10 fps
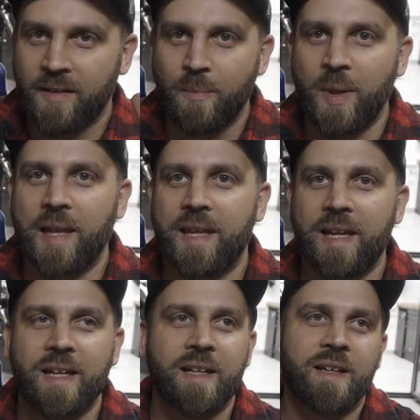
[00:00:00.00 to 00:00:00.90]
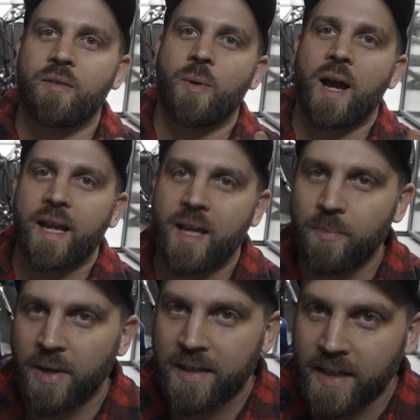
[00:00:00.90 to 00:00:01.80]
building where I can
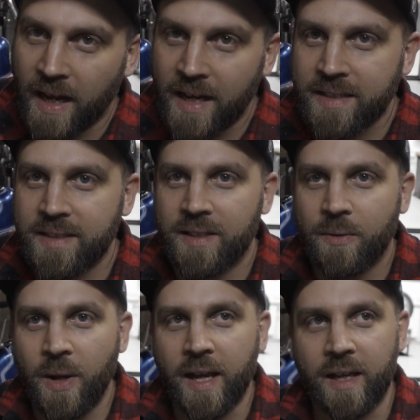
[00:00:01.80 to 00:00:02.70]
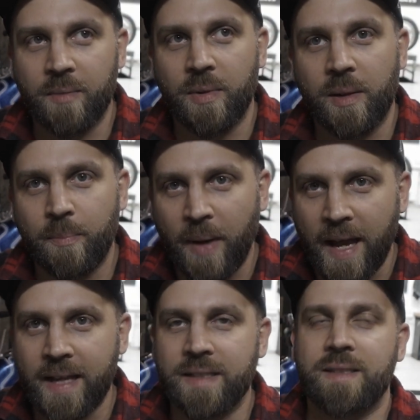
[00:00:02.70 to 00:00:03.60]
build cars, where I can build
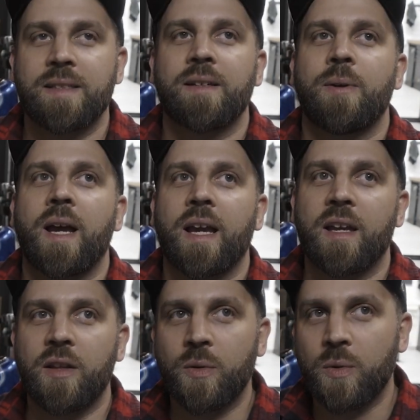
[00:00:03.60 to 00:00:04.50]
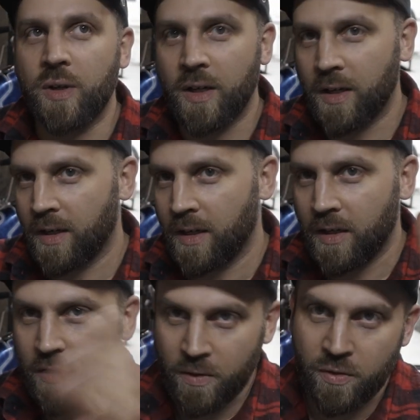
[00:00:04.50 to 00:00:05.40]
bikes, where I can do
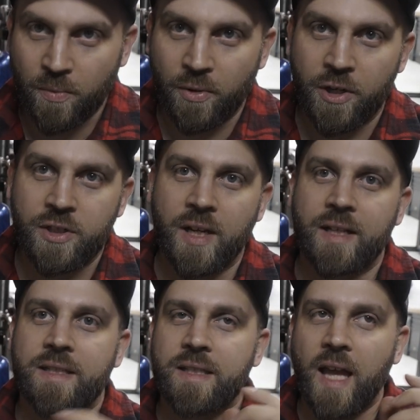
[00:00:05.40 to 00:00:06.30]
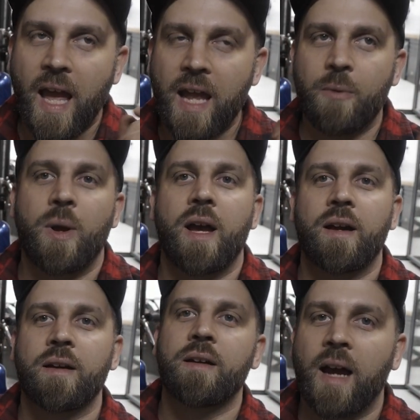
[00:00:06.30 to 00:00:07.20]
YouTube projects, and where
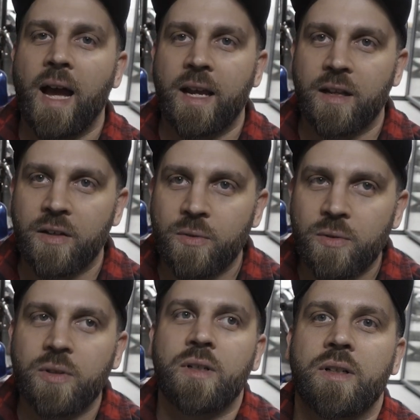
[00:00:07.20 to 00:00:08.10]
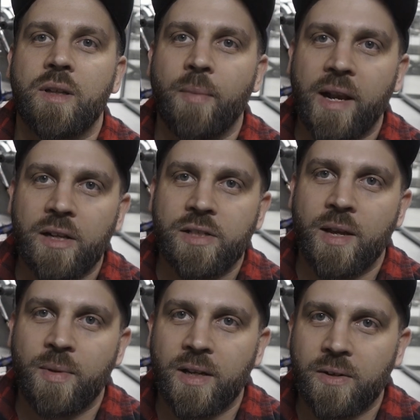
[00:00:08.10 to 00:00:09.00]
I can do the metal
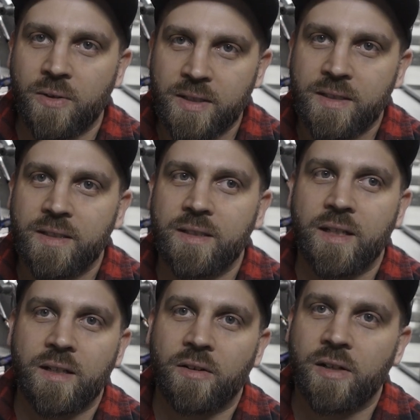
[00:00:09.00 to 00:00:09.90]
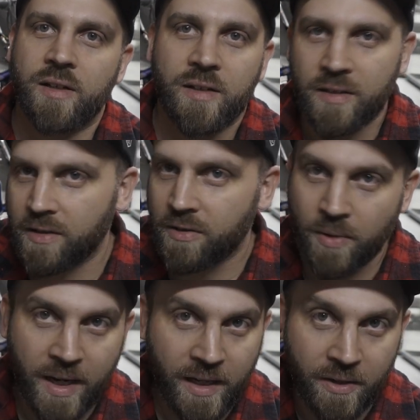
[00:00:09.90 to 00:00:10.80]
shaping courses and all the
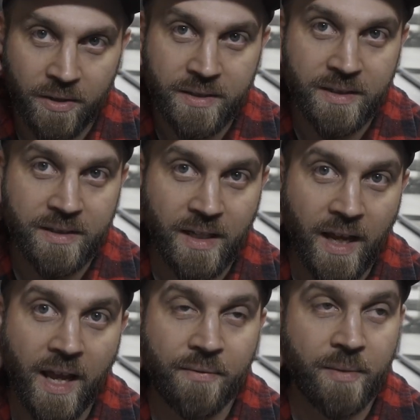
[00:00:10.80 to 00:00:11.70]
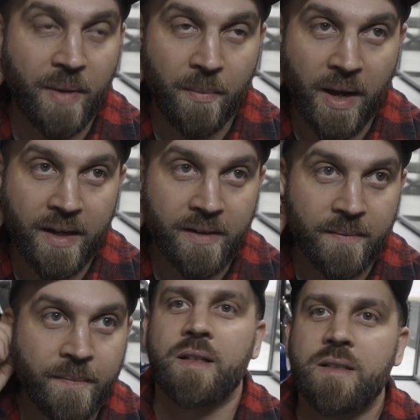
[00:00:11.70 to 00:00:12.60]
training courses that I have in my mind.
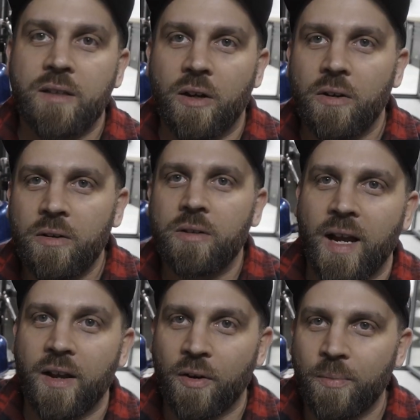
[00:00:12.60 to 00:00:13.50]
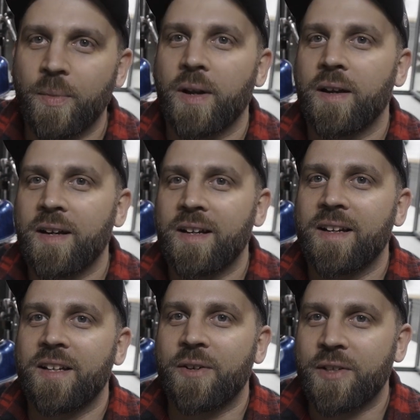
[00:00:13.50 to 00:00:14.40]
So I hope
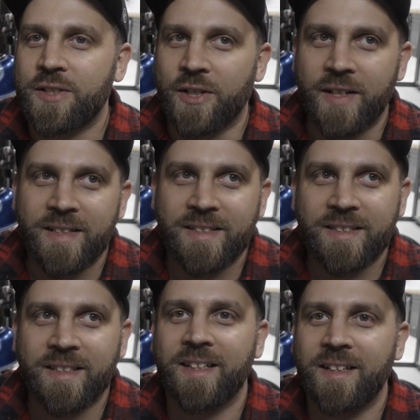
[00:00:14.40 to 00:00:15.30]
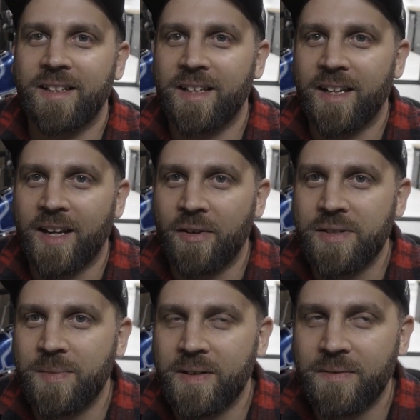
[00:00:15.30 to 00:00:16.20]
you enjoyed this little
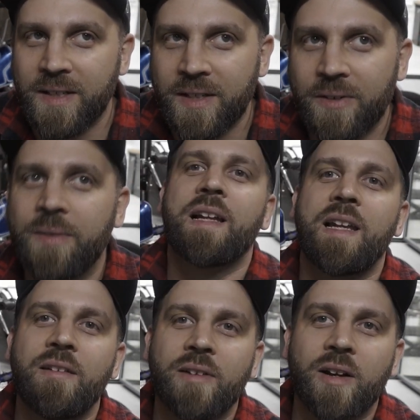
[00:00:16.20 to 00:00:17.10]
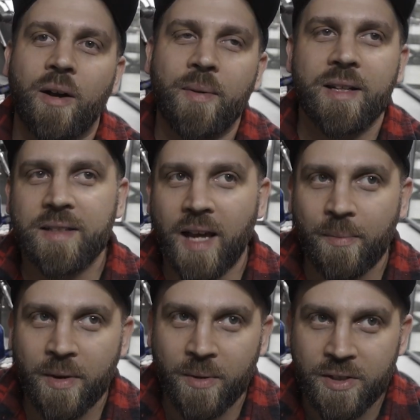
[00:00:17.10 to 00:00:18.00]
announcement video. Leave a comment, tell
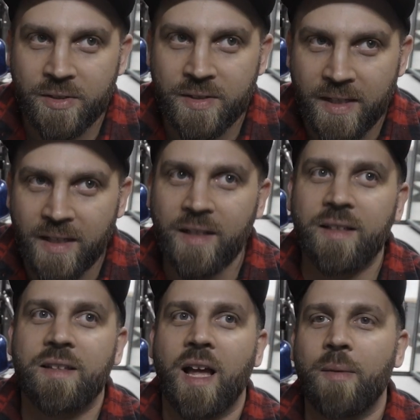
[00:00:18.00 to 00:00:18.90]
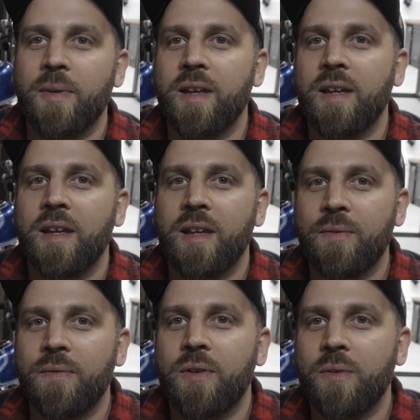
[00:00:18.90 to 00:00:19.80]
me what you think, tell me
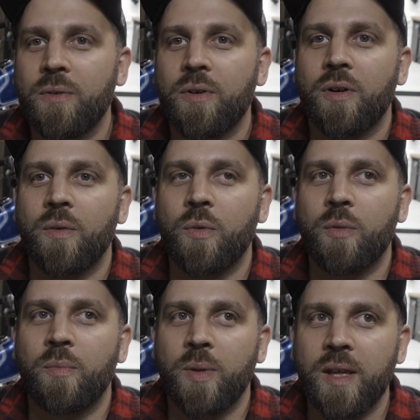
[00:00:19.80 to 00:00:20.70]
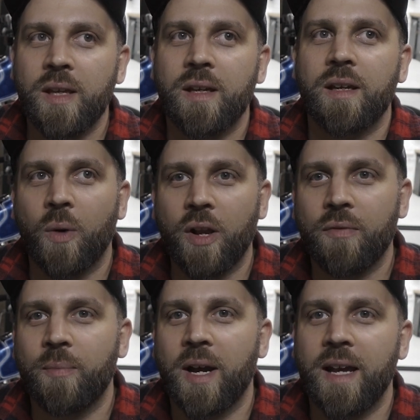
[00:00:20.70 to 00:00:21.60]
if you would be one
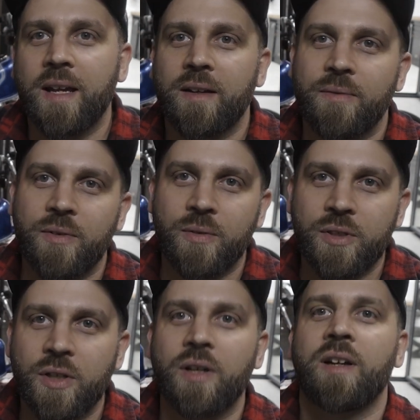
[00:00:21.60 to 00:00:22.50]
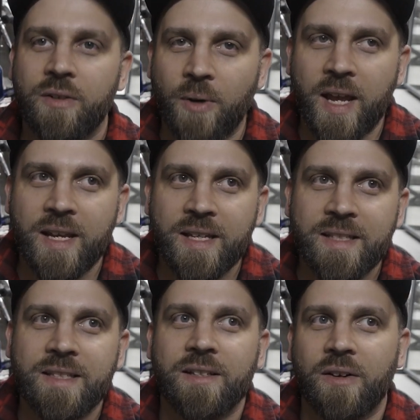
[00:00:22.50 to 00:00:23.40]
of my future
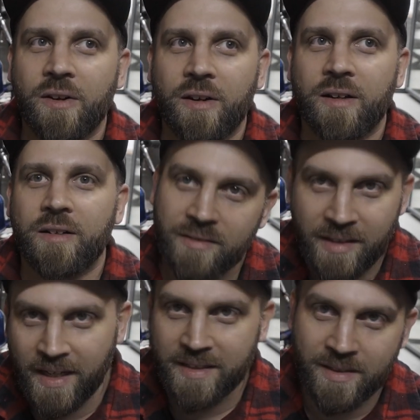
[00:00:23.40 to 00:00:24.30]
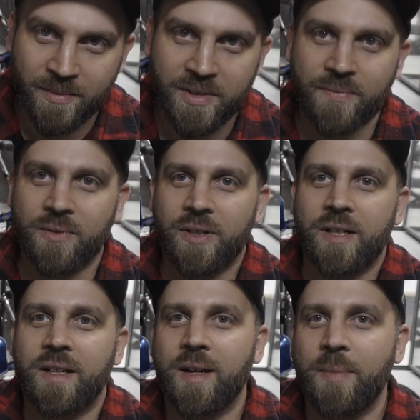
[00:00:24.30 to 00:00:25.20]
trainees or customers for
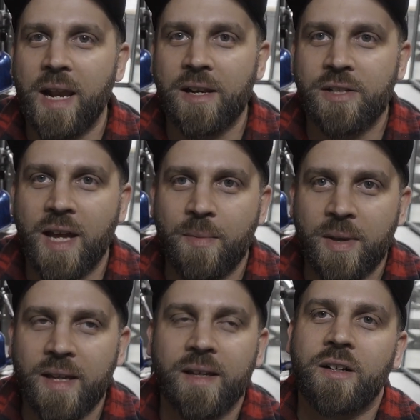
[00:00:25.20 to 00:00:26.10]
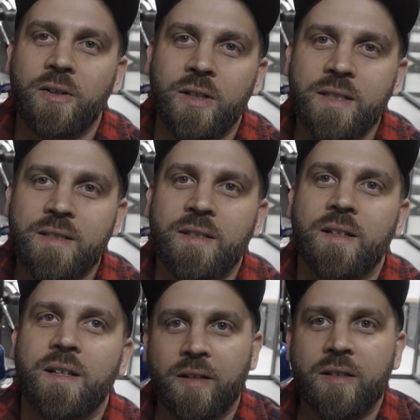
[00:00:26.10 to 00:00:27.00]
a metal shaping course.
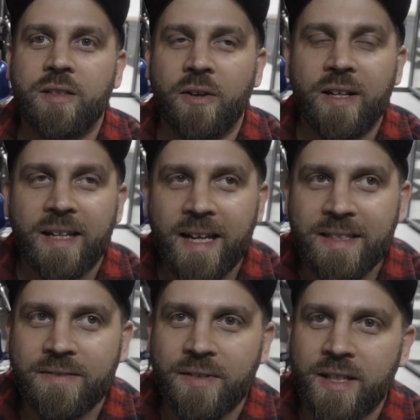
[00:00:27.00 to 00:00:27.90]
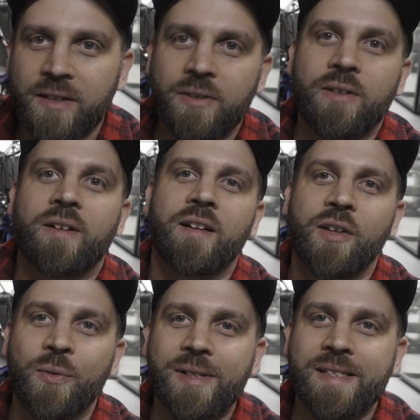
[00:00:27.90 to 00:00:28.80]
So in the next video
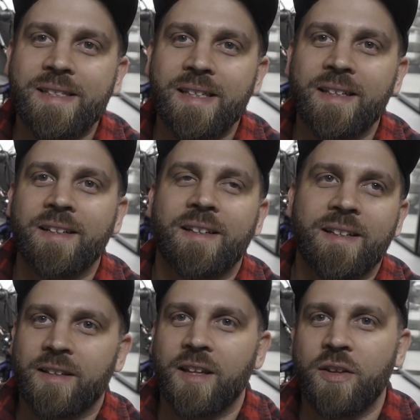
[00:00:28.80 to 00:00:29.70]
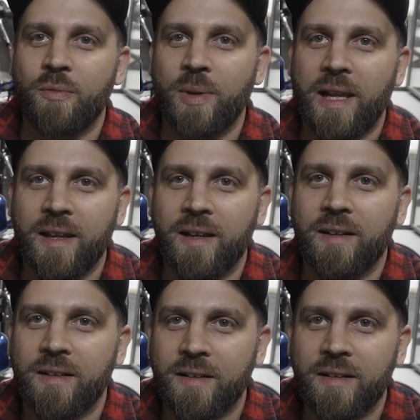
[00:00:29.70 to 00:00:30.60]
you will see the new building.
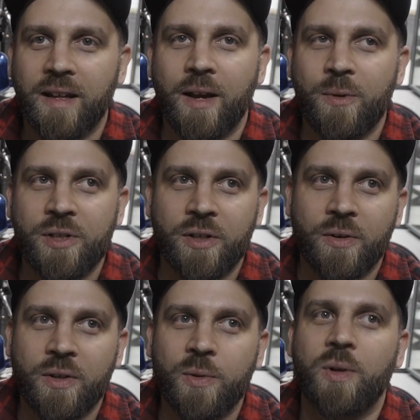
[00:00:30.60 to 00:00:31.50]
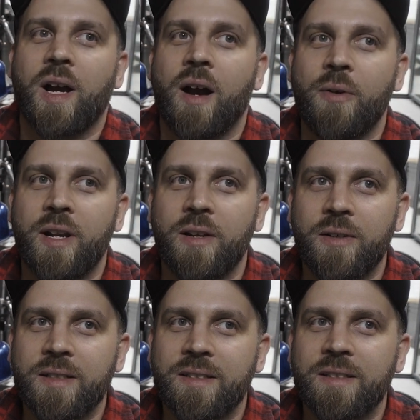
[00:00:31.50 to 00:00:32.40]
I will show you how it
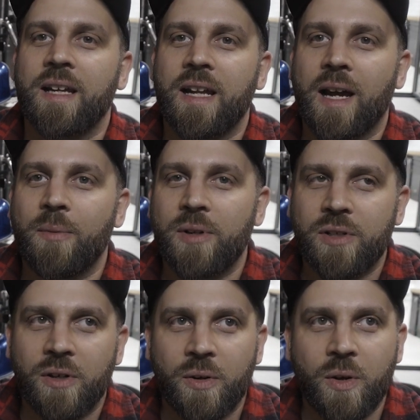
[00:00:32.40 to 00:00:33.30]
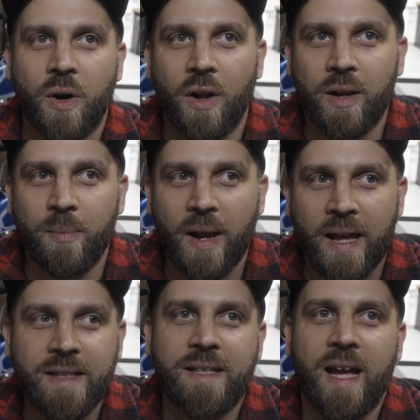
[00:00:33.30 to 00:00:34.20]
looks, and I will show you all the
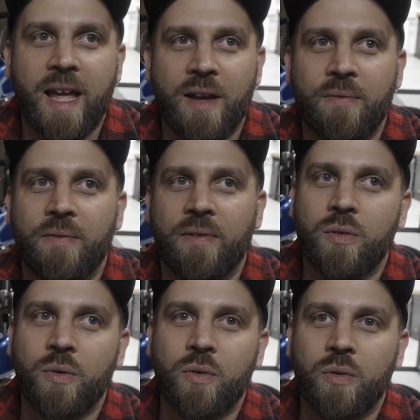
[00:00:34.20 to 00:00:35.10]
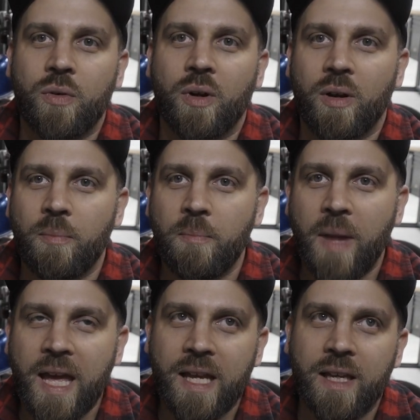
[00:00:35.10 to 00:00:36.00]
plans I have to
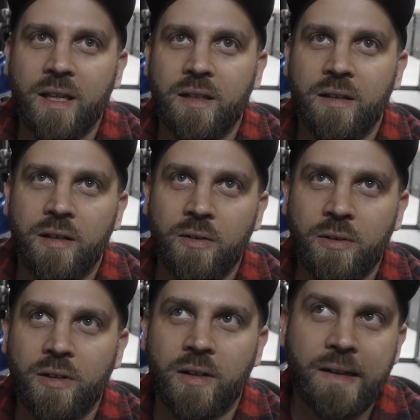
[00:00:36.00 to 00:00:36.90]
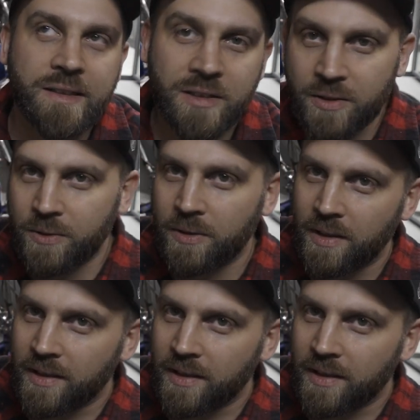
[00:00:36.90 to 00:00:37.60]
make it look as cool